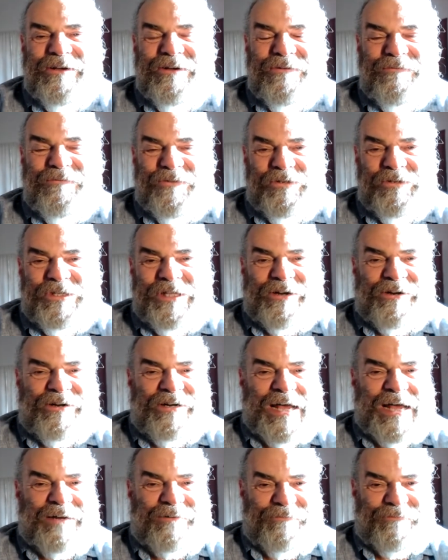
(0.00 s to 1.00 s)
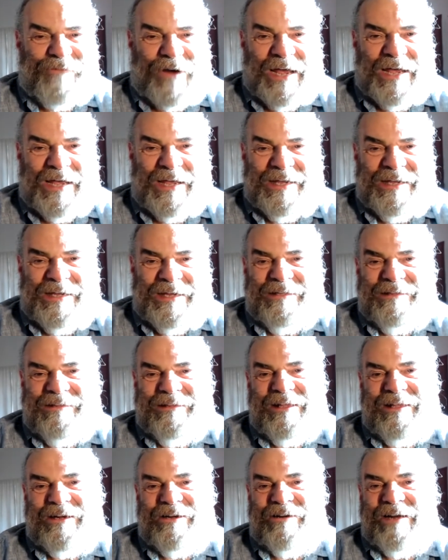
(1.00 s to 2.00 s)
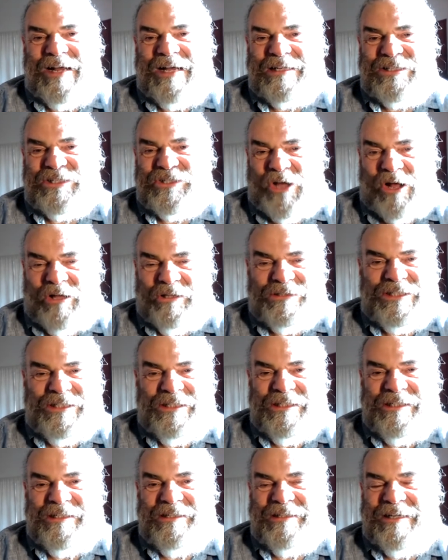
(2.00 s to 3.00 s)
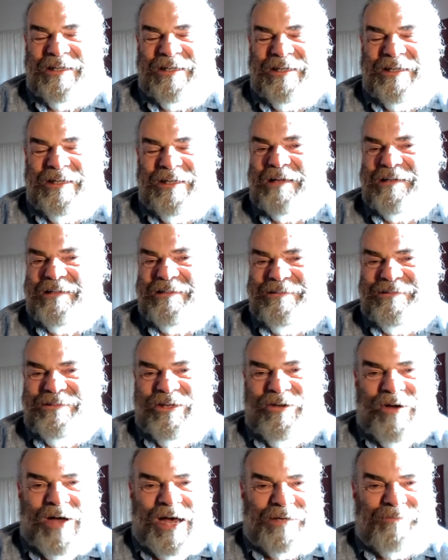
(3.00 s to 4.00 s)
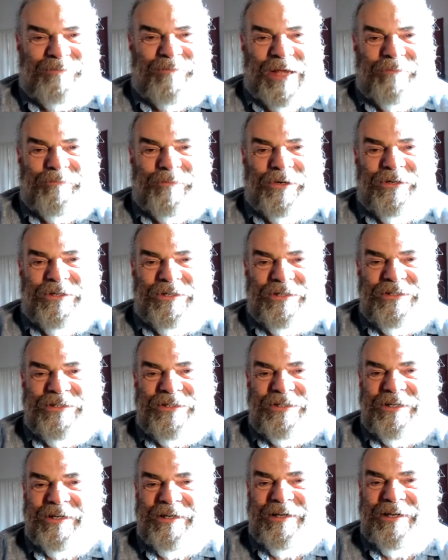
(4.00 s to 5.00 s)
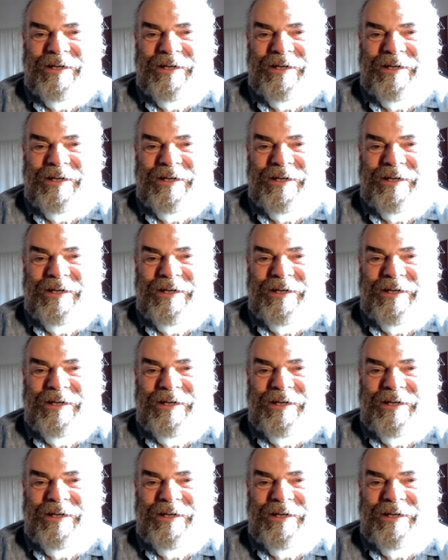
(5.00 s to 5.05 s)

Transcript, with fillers: foods that are not fried and that are not salty and not hot, no hot peppers,